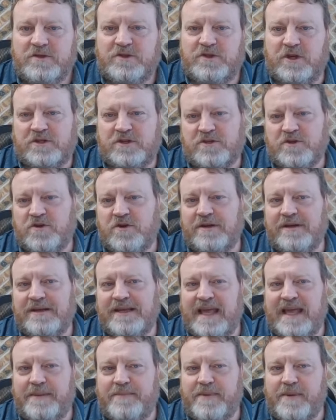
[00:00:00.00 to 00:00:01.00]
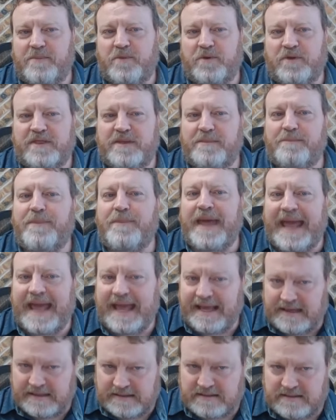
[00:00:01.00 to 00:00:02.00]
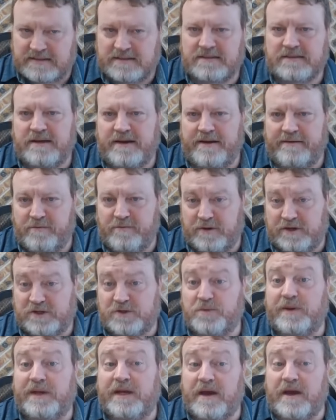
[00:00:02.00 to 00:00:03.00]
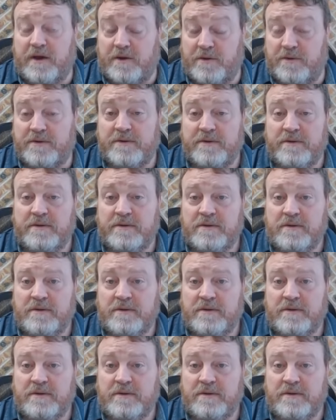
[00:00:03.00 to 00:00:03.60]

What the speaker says: just couldn't keep up with the pace of which we code.